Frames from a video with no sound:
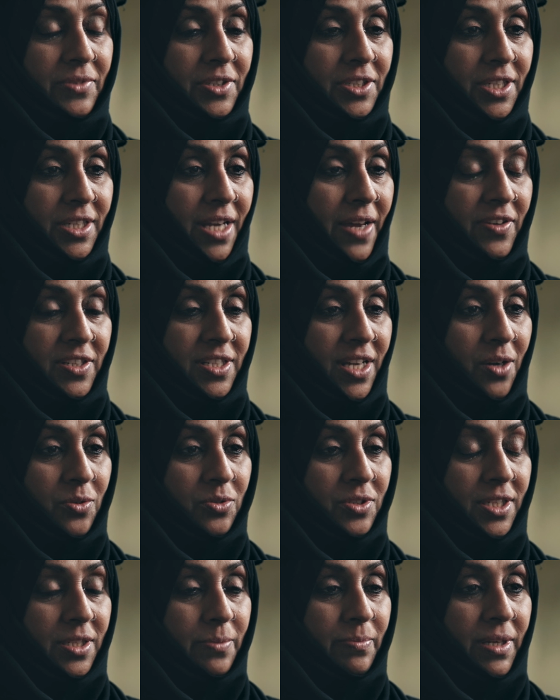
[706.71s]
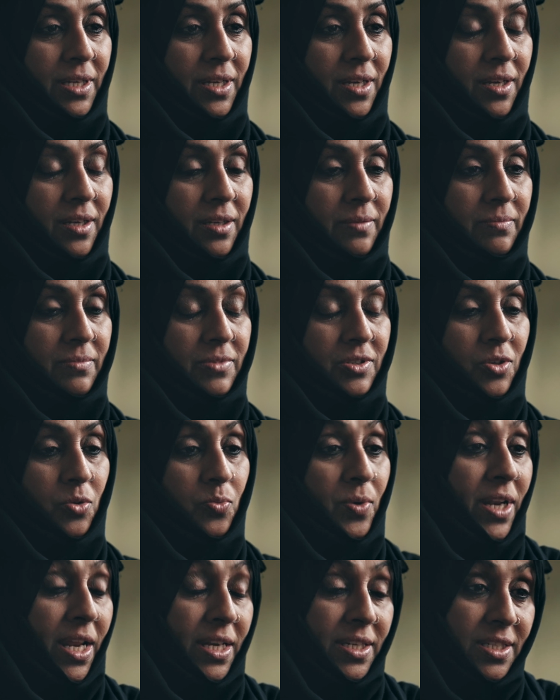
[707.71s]
She never doubted me, so
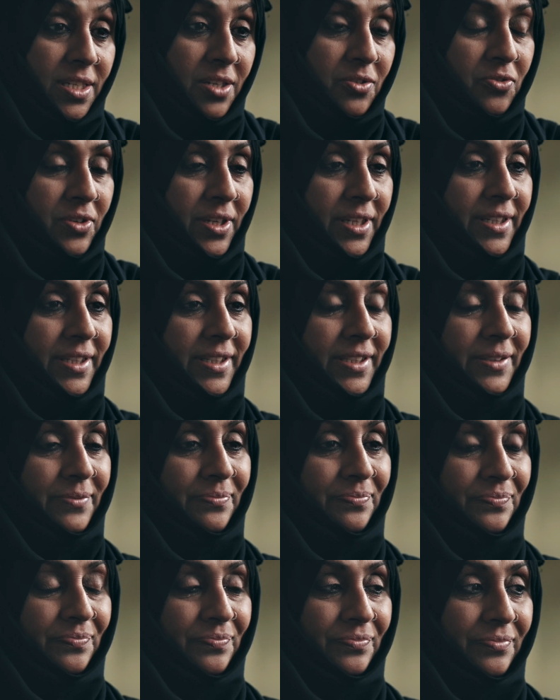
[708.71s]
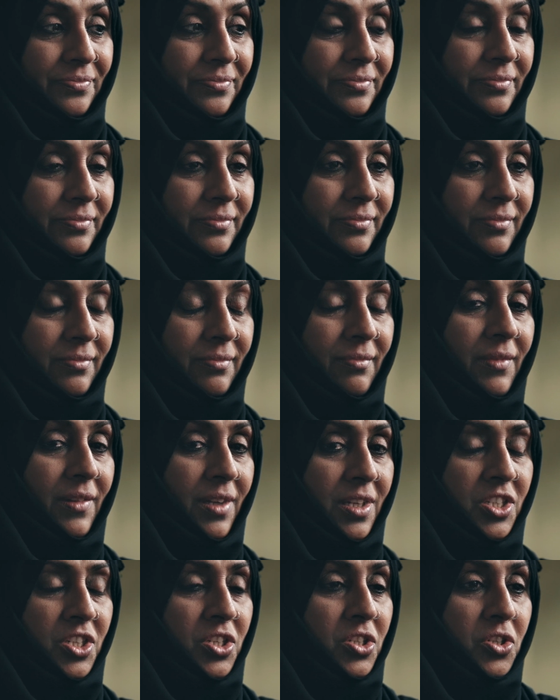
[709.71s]
when I didn't ring,
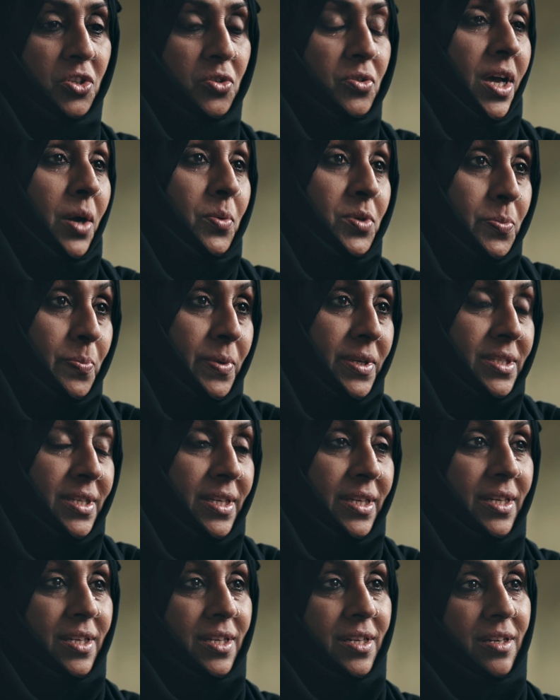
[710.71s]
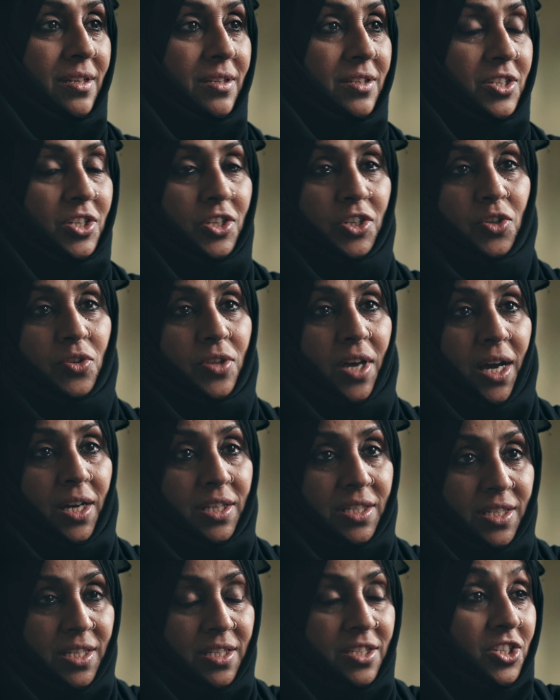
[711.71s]
she knew that I was busy. She knew that I
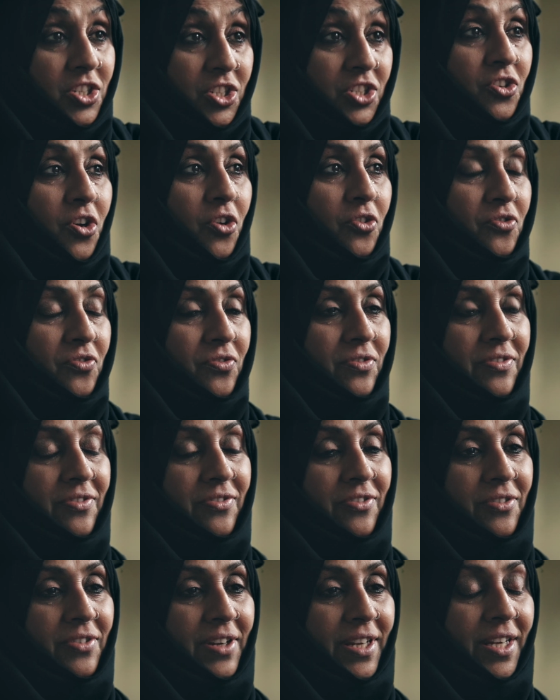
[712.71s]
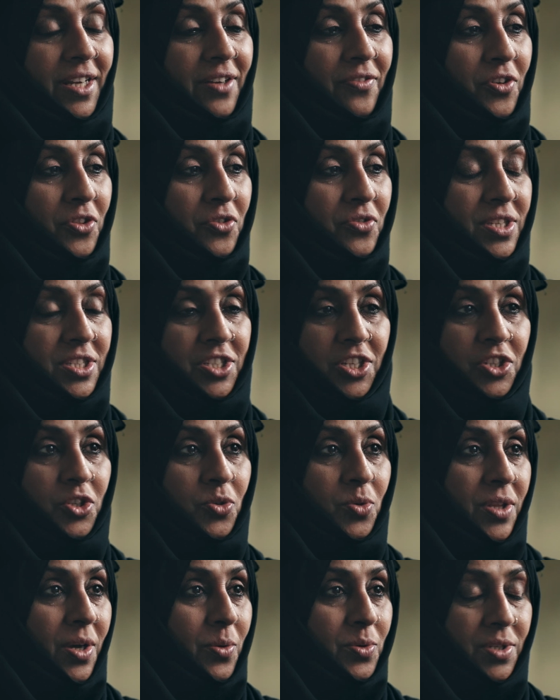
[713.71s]
didn't just not ring her for the reason. She
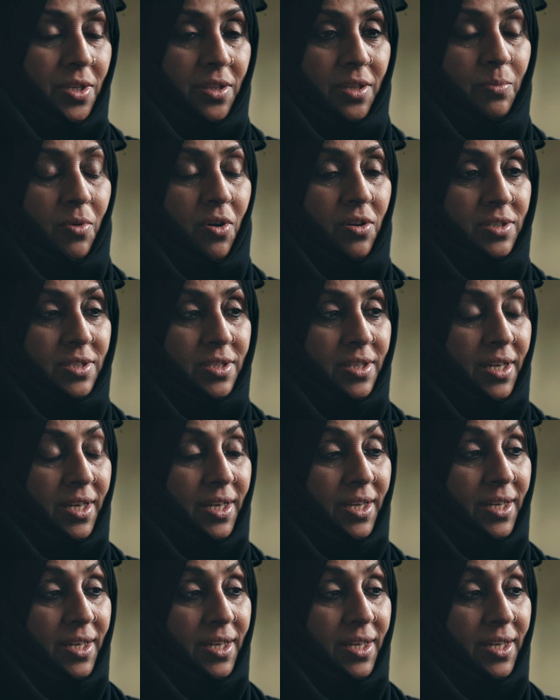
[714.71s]
knew that I was at the mosque.